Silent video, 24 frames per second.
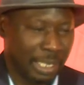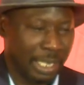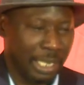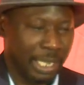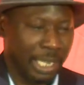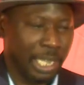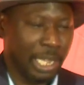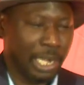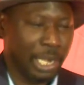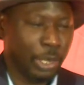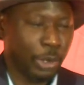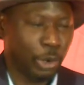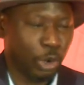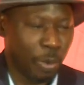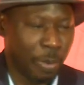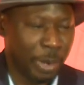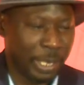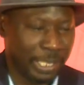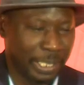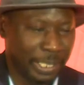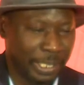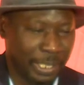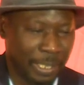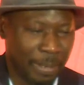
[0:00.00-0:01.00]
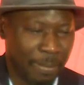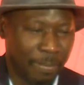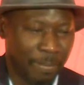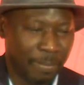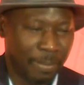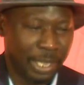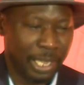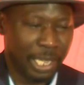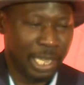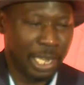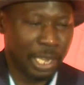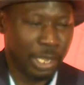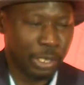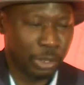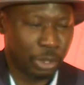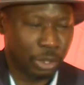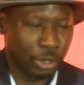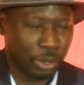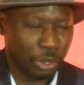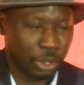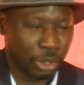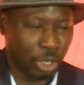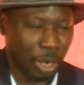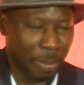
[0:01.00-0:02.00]
healing rheumatism, healing
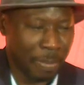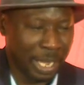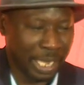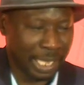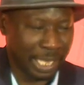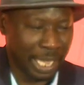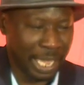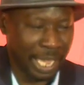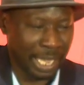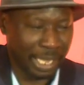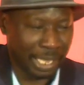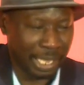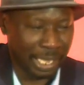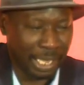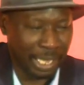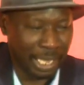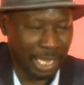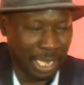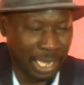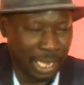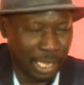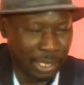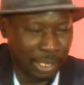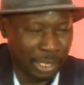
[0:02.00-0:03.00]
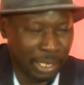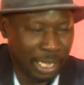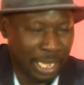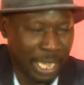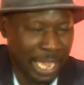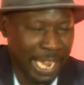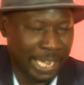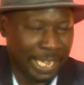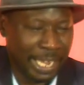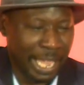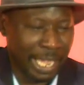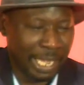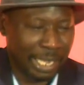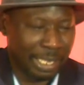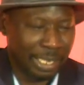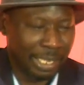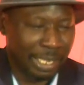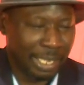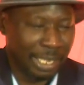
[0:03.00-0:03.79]
stomachache, healing headache,